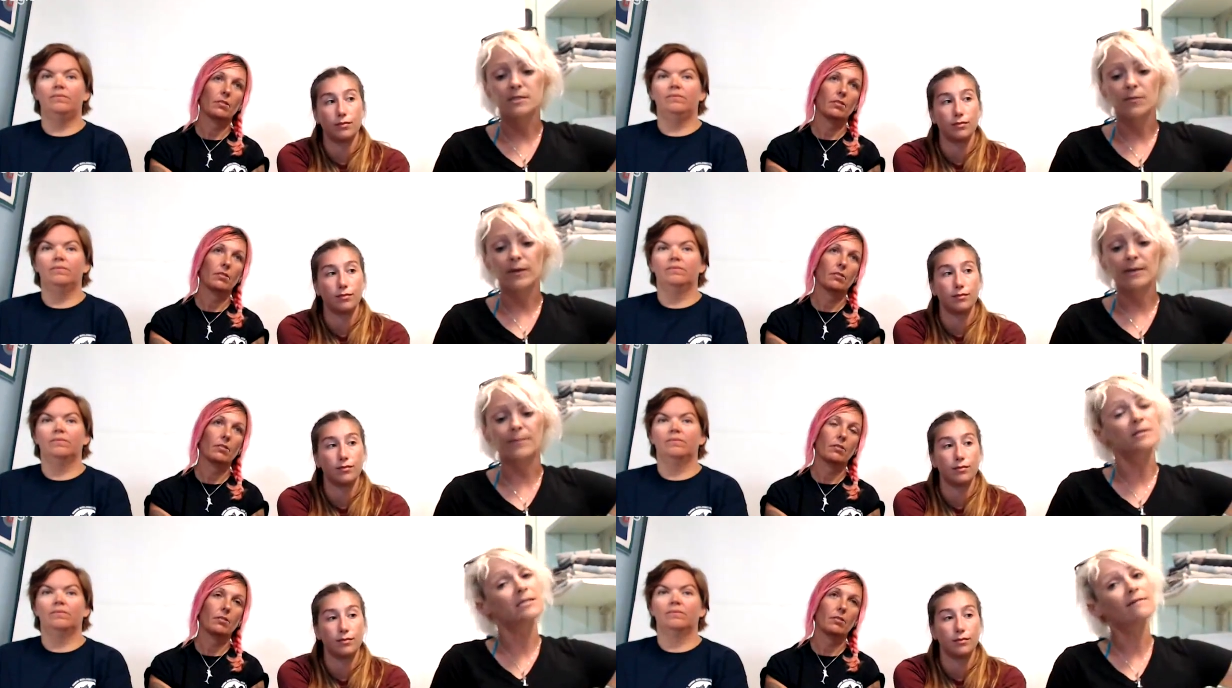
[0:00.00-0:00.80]
Speaker 1: we keep
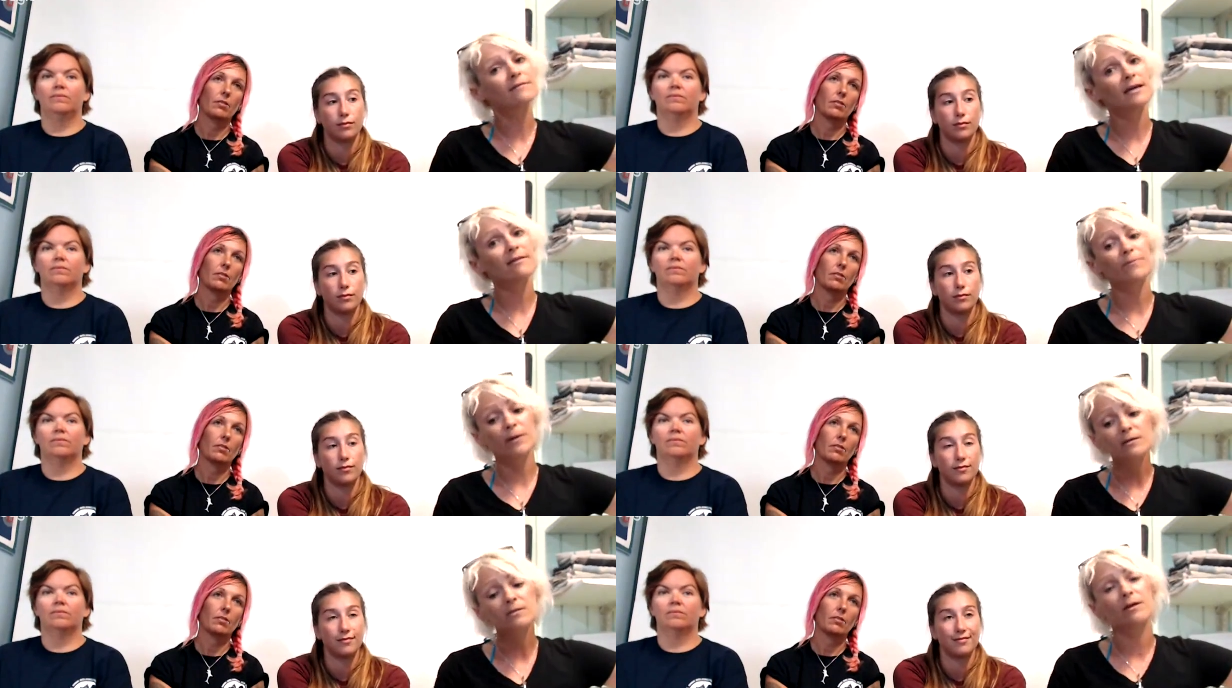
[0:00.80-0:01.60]
ourselves safe, but
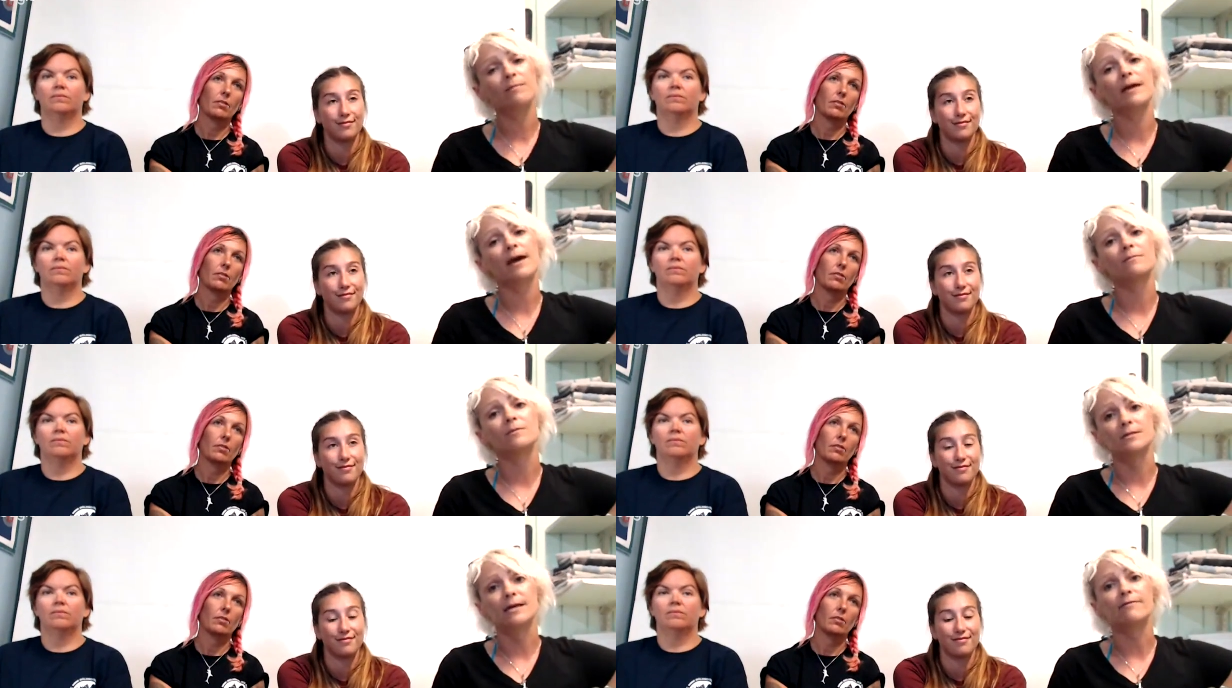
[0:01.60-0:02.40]
also keep the animal
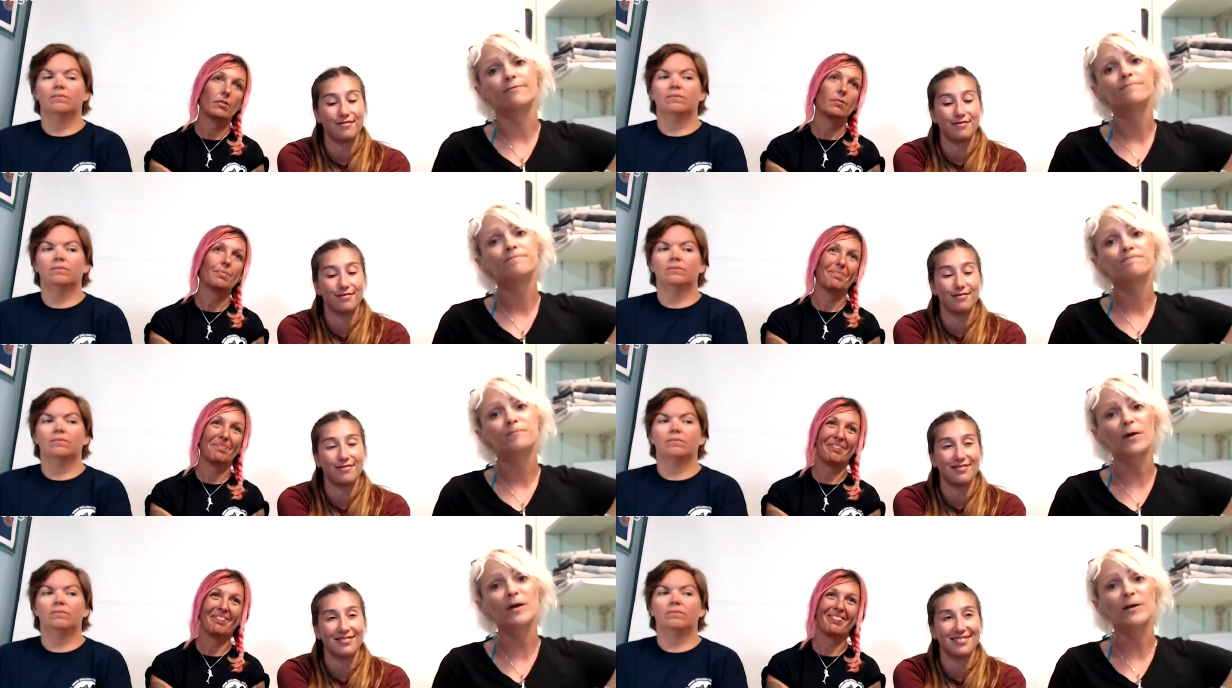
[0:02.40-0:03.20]
safe.
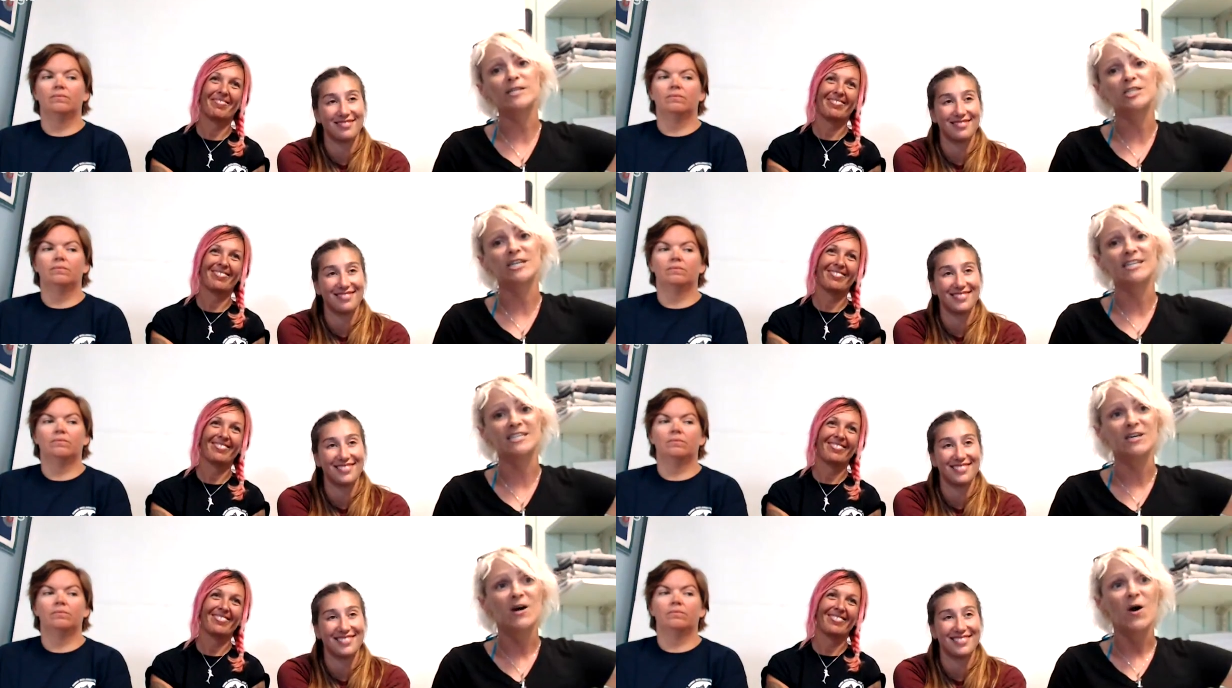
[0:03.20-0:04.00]
Great question.
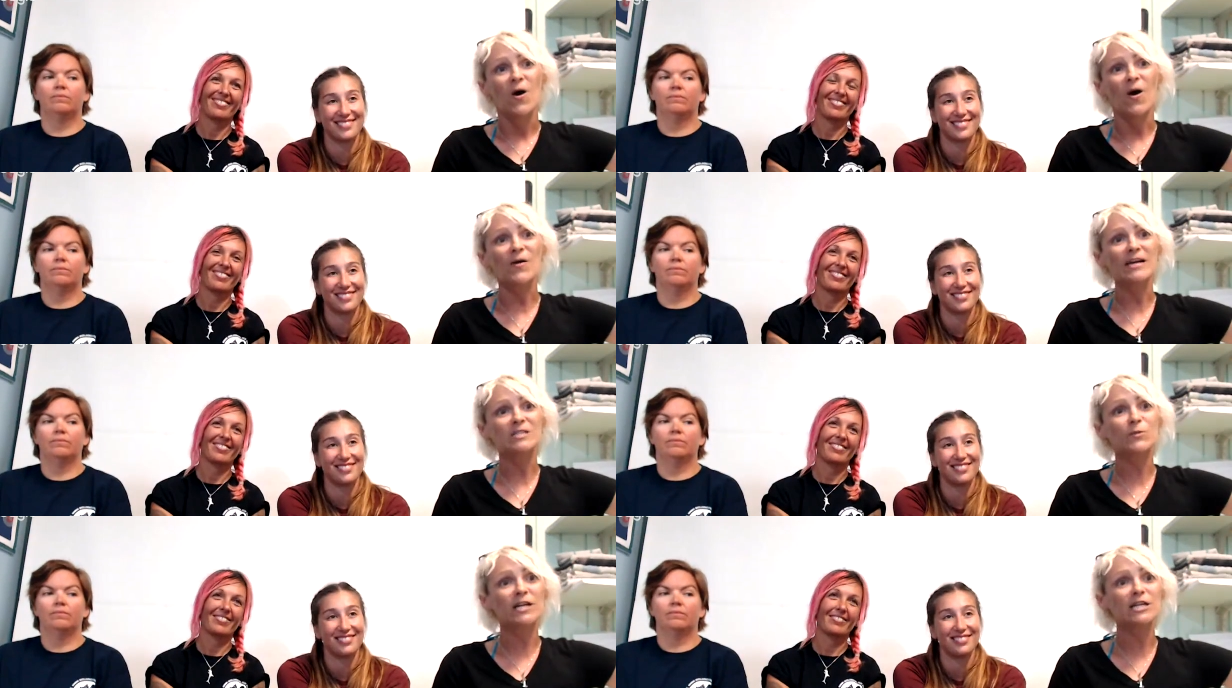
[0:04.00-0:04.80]
All right, so
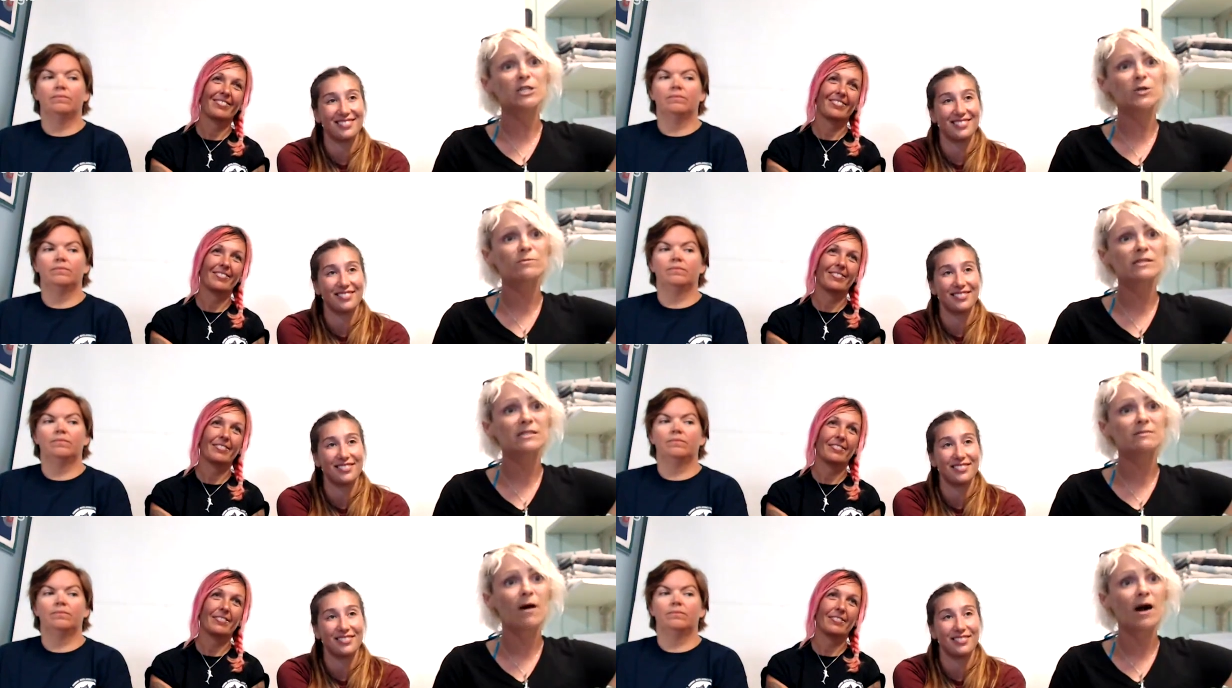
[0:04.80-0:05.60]
we're going to do,
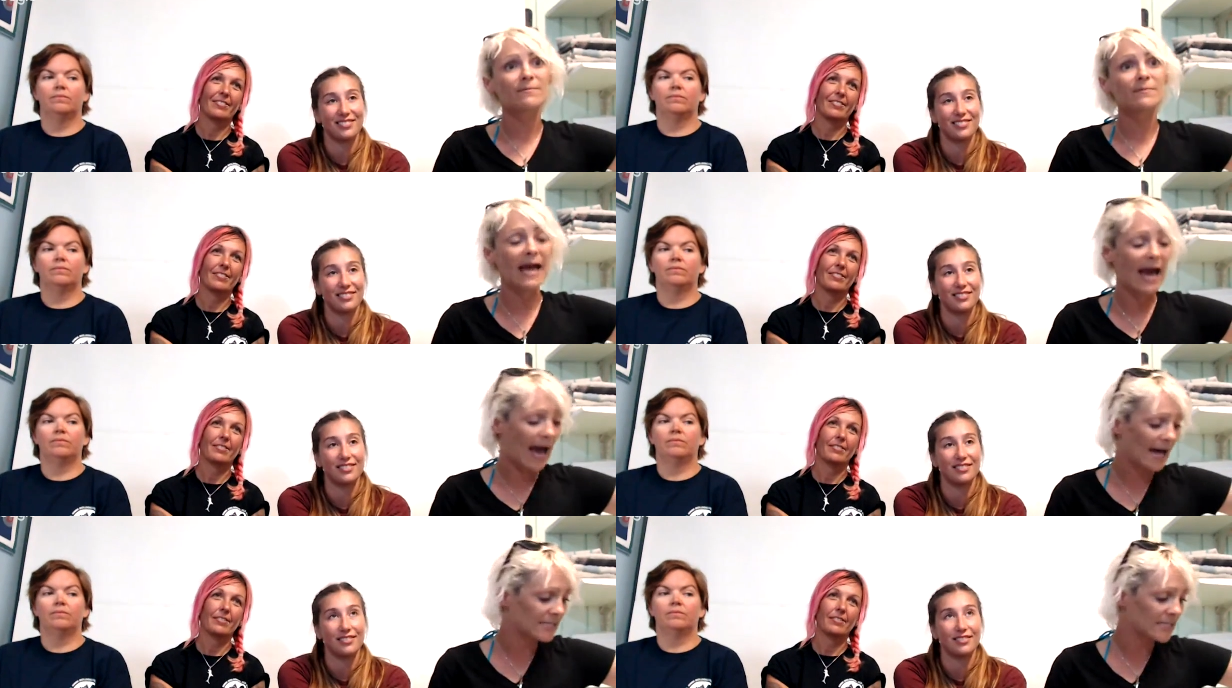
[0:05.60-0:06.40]
Mrs. Mockabee
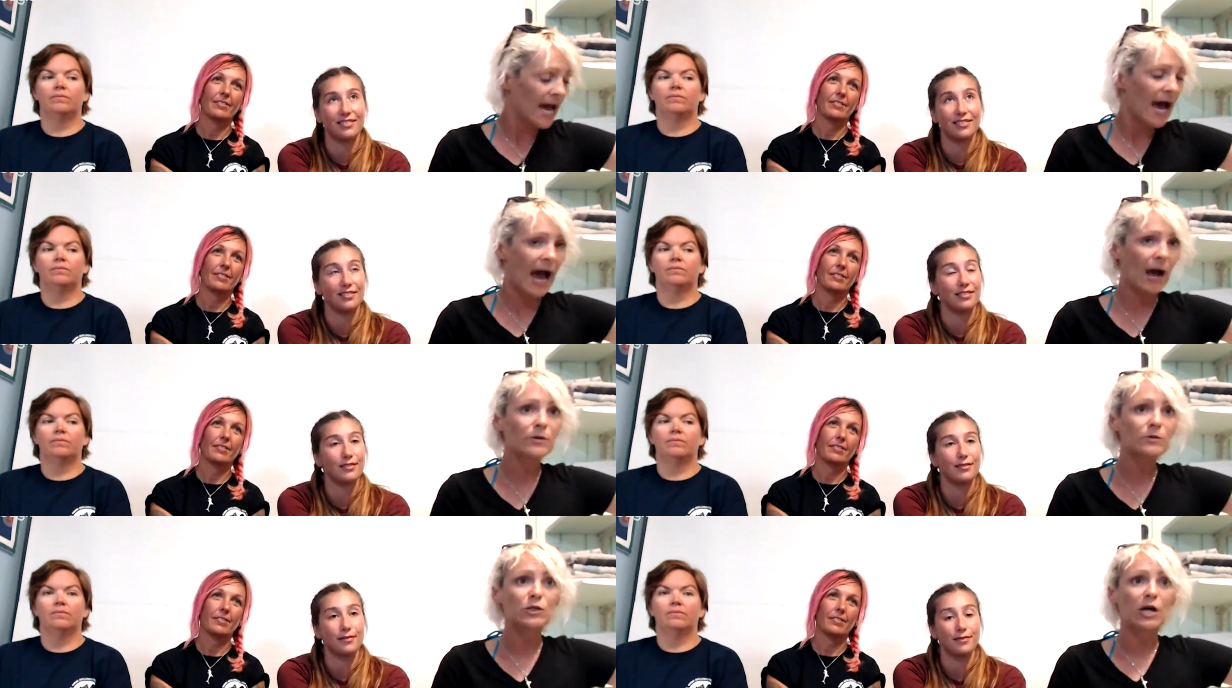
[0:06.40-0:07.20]
asked, how
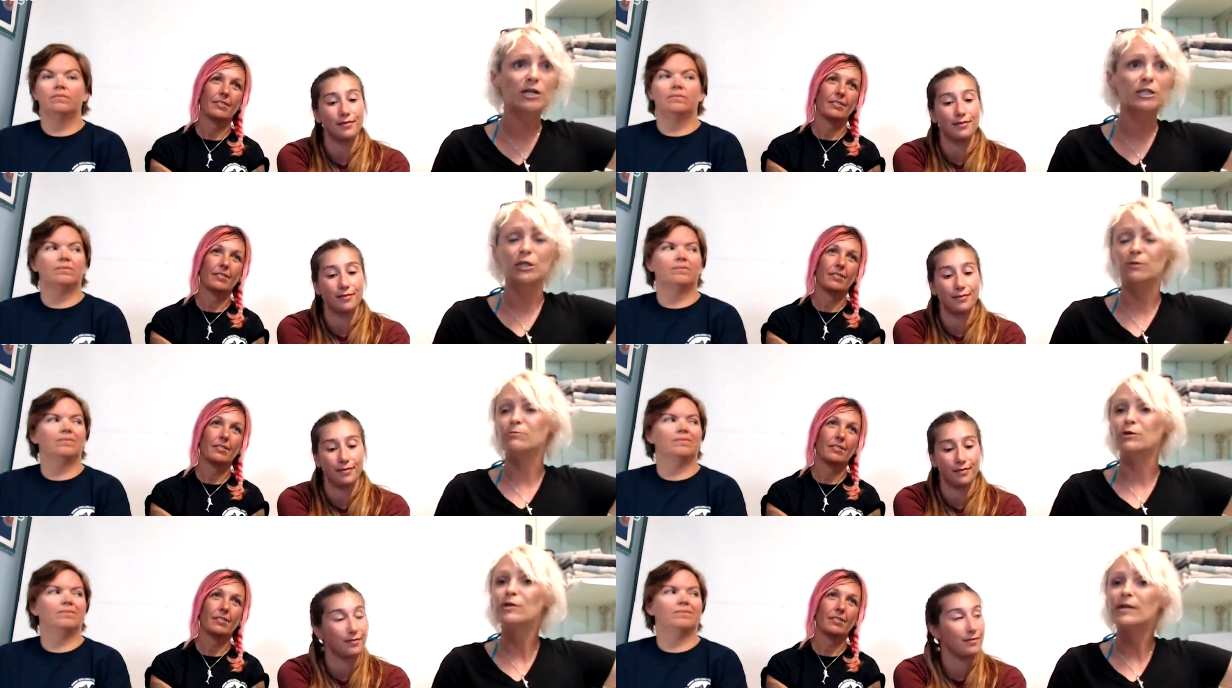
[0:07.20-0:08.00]
do sharks
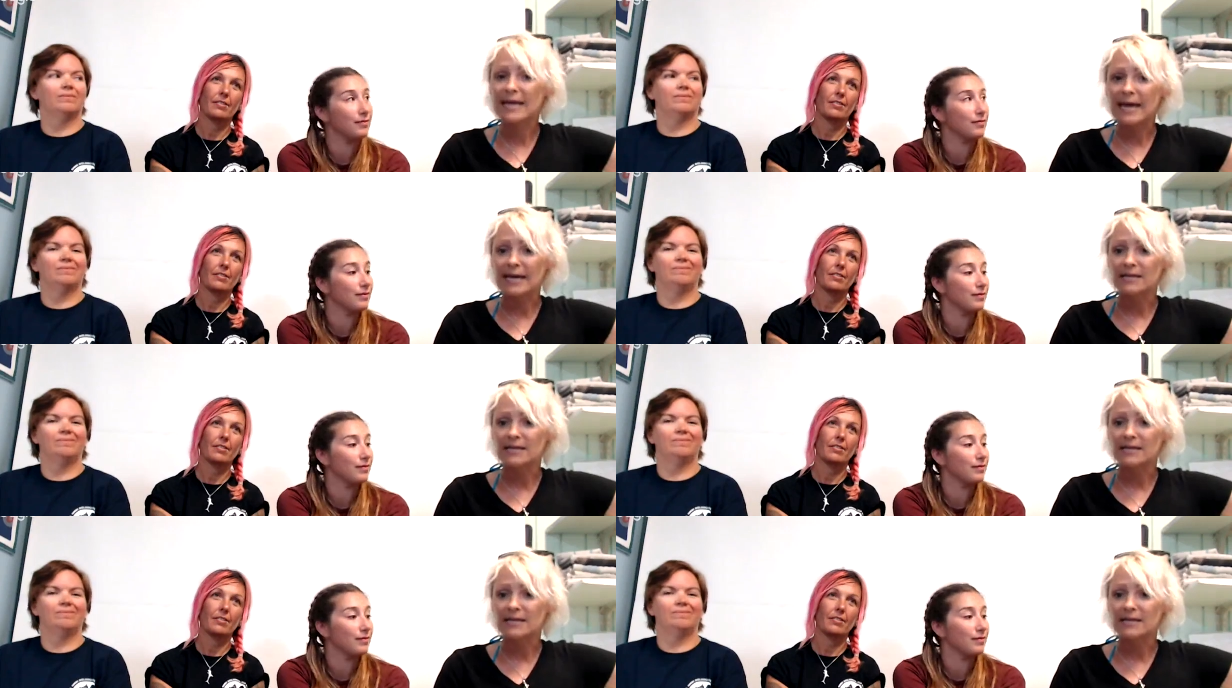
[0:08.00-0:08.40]
communicate?